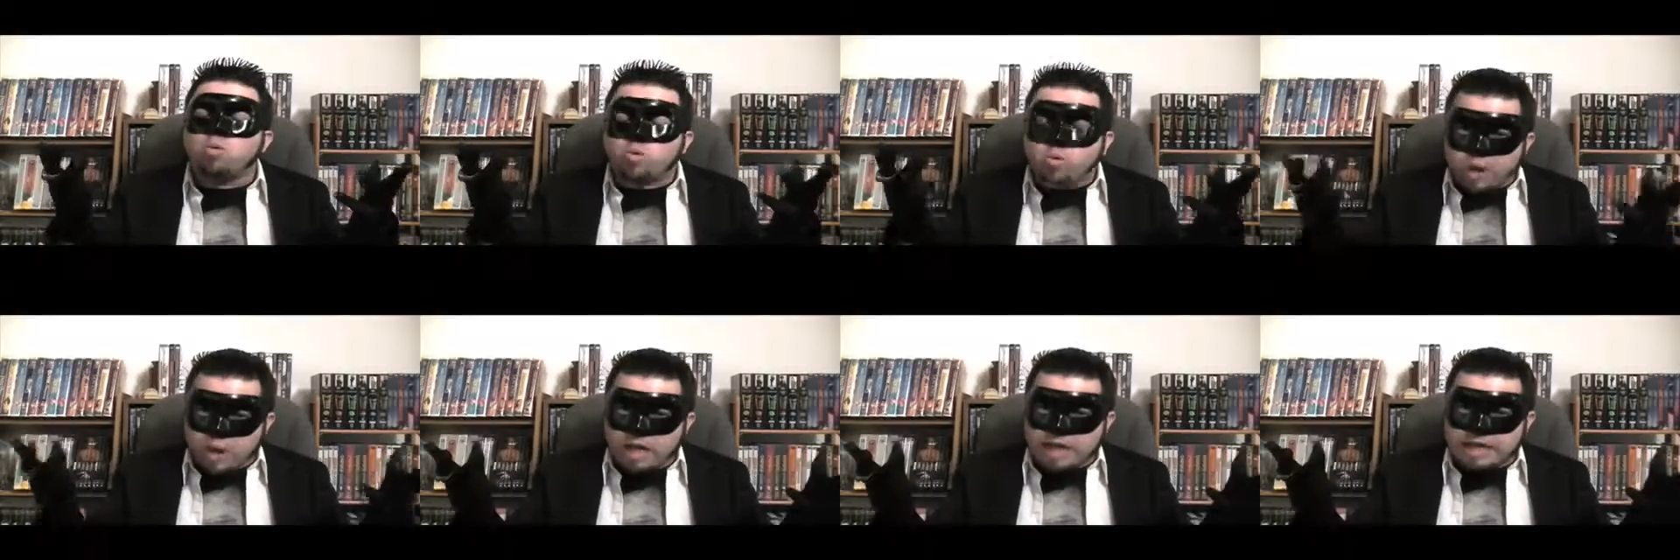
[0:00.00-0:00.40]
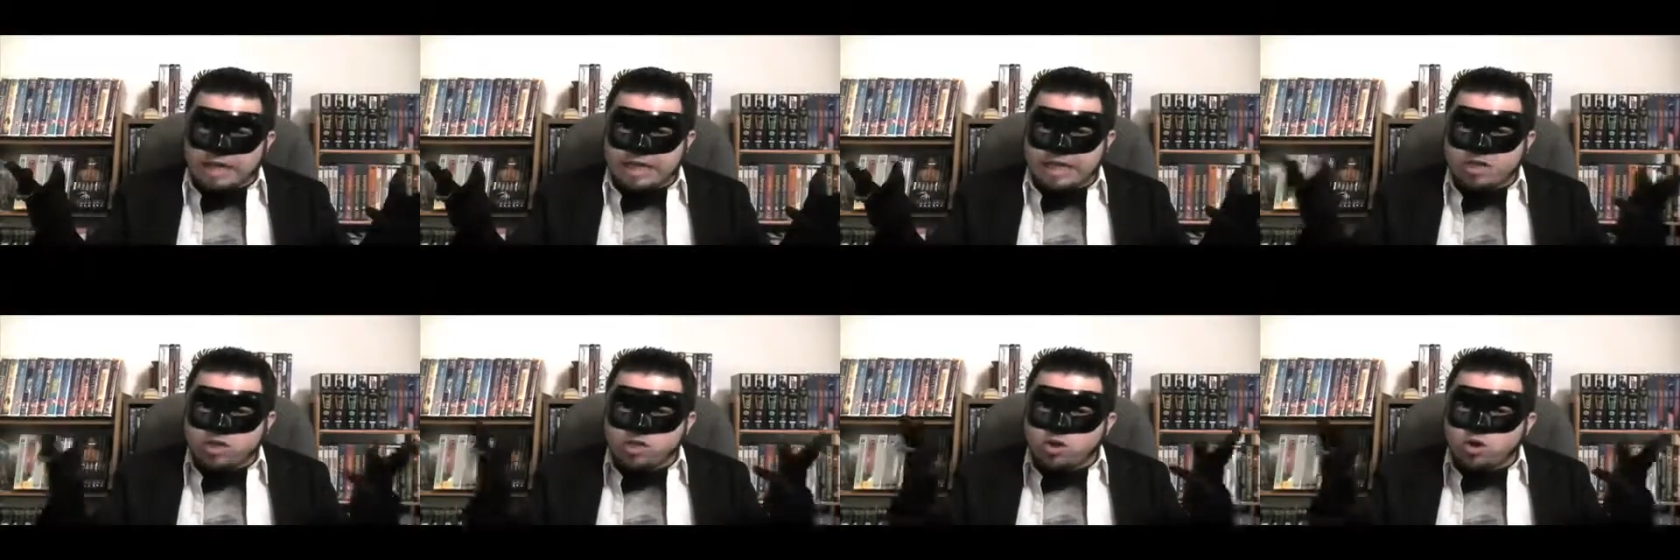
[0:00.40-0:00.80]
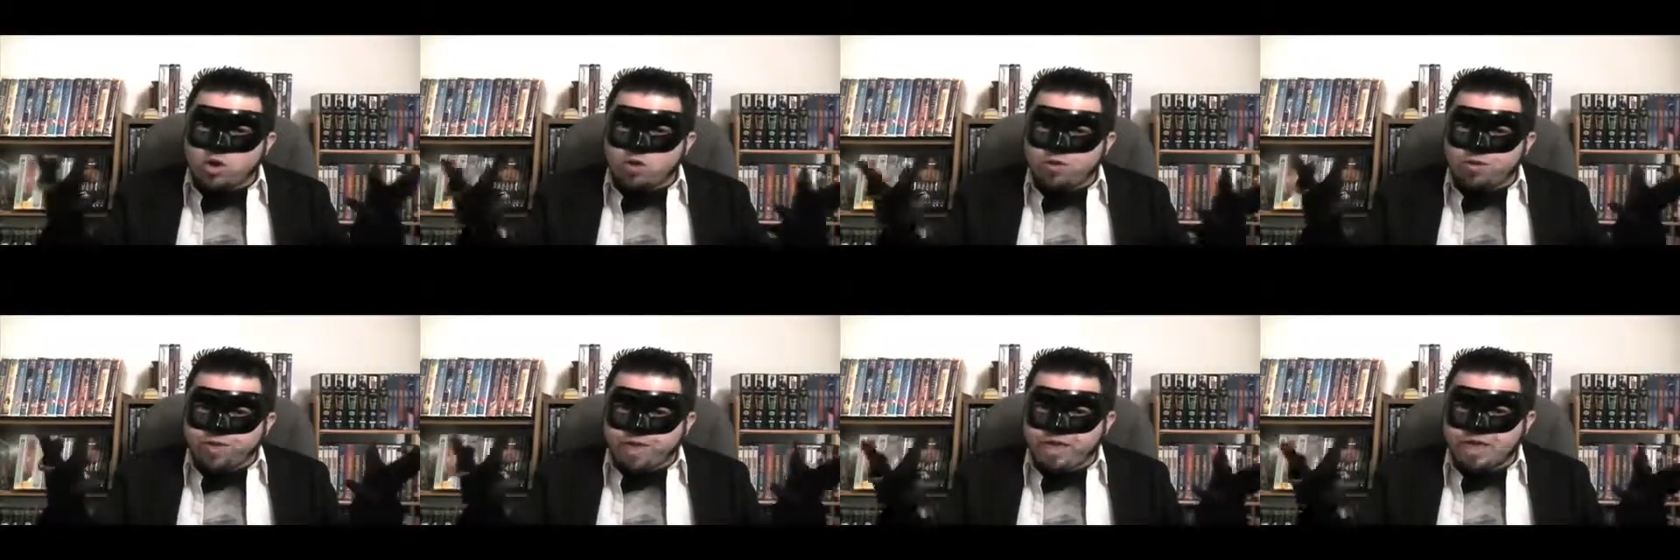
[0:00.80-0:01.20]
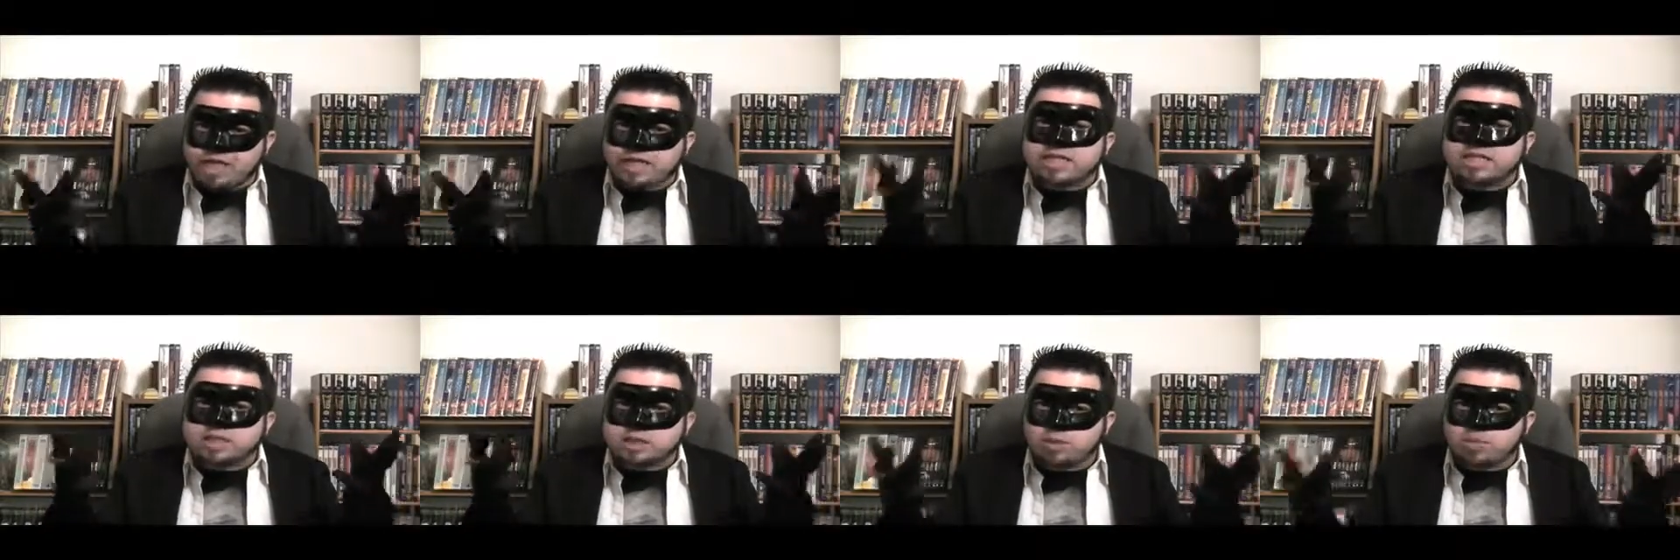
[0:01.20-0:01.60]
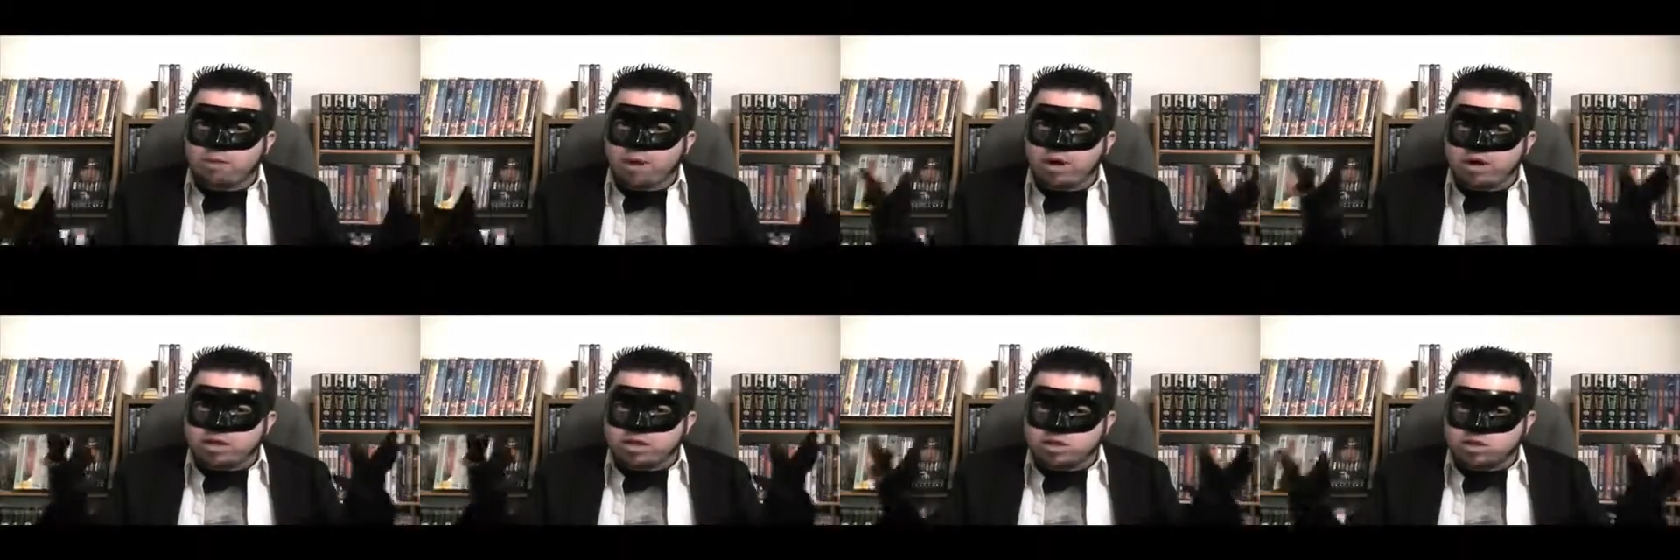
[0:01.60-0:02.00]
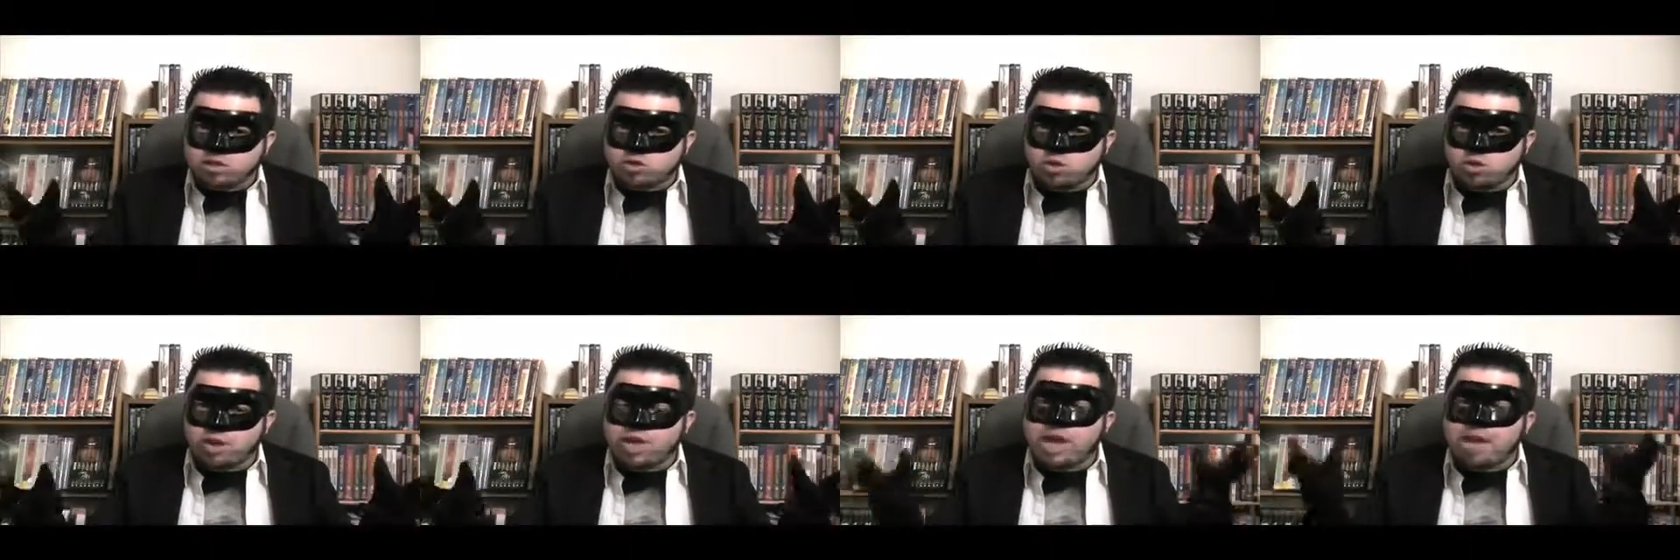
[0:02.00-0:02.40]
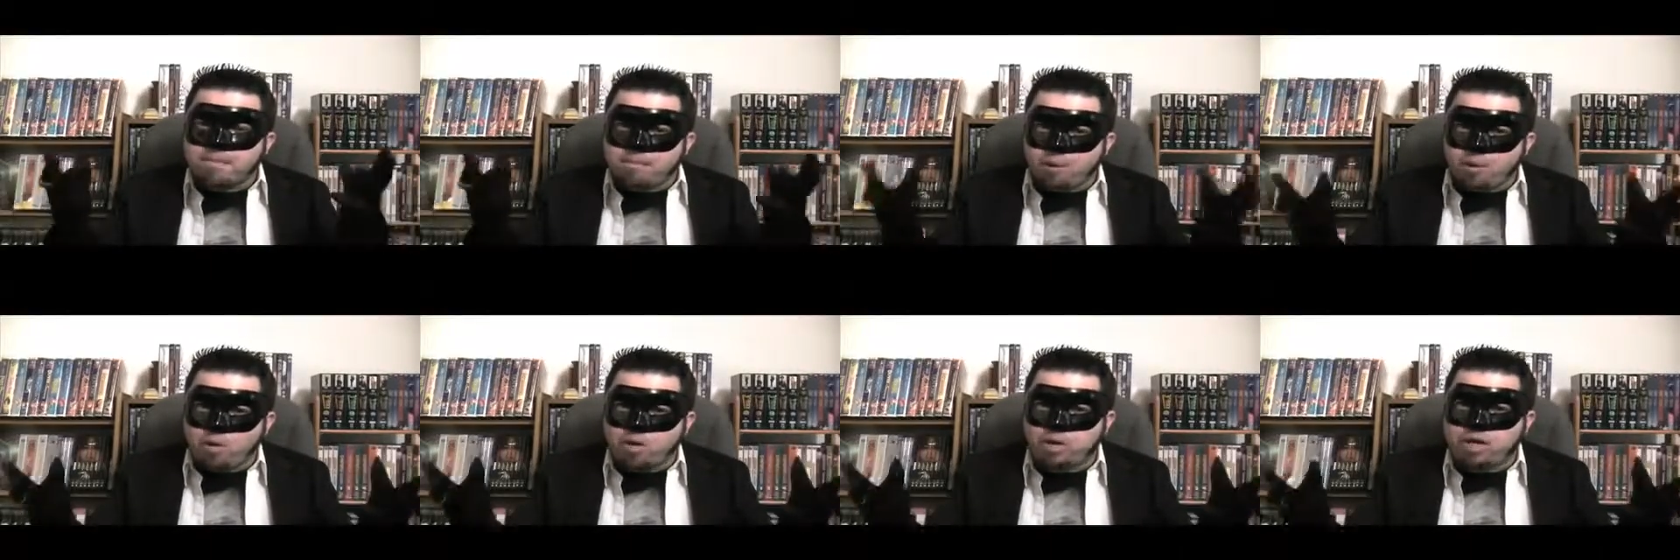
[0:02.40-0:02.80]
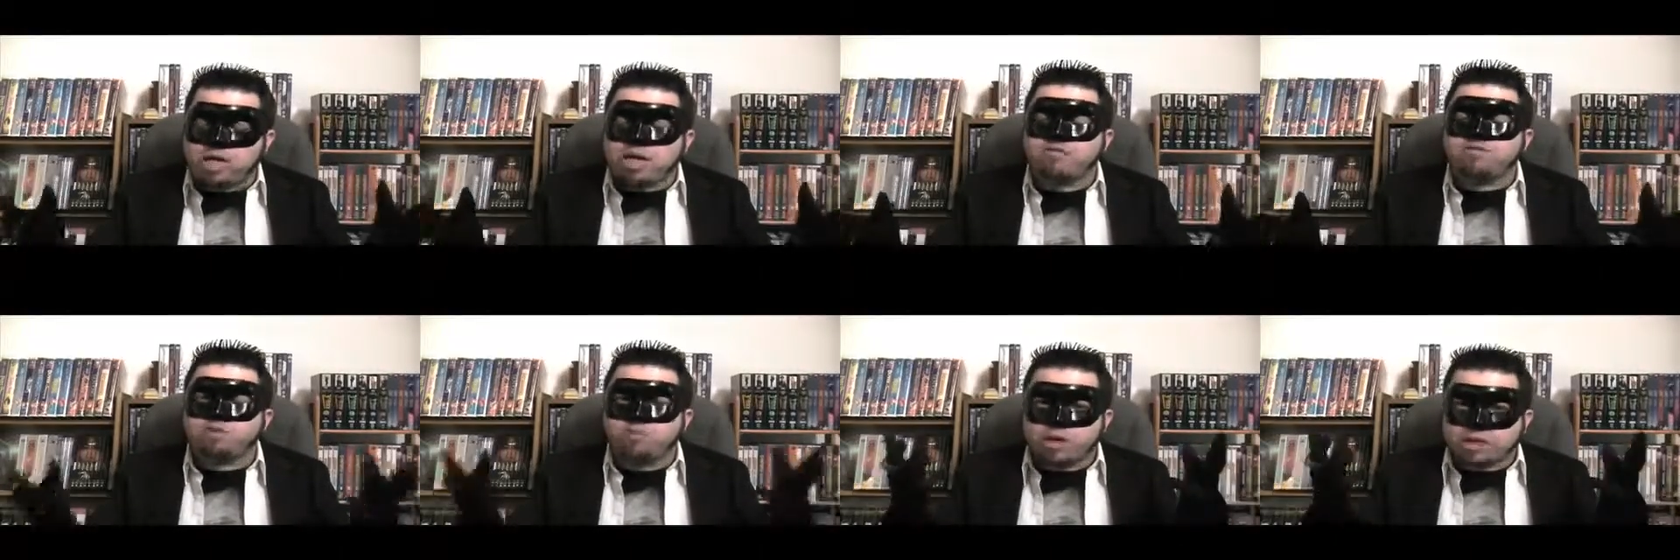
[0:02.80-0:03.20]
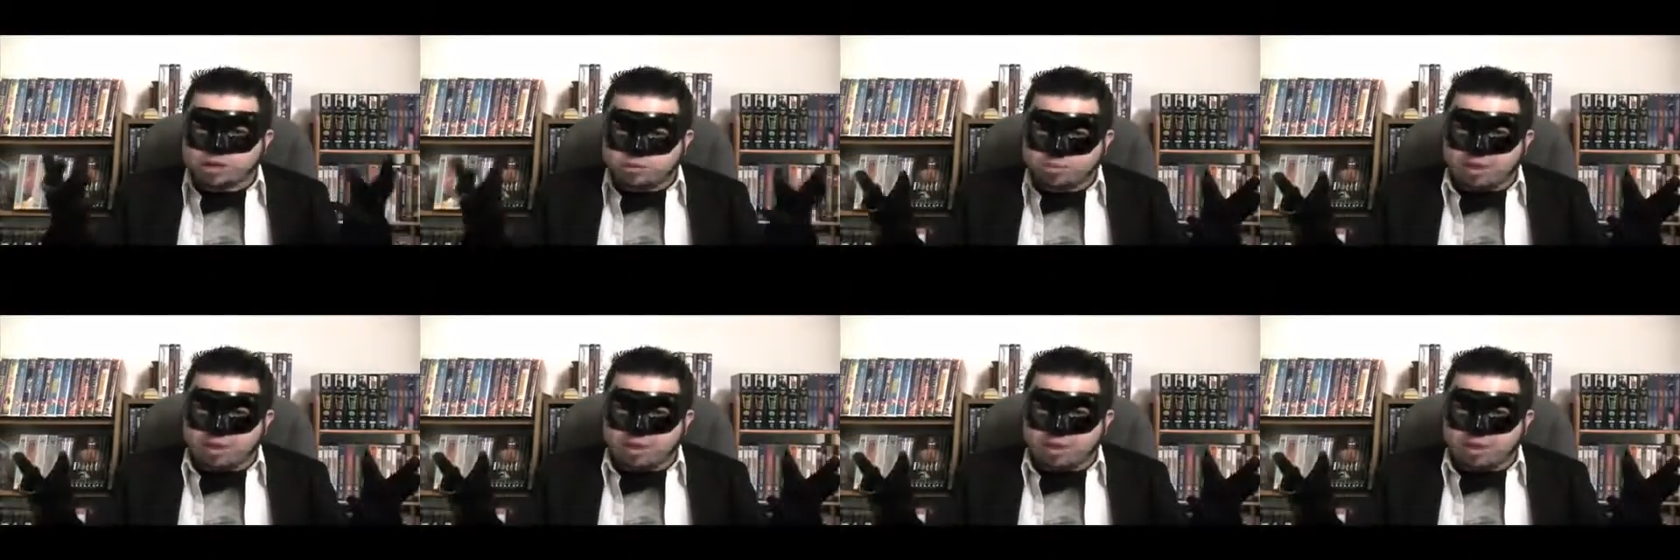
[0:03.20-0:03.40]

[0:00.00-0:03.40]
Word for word: Really, you don't think that this is a part of the story important enough to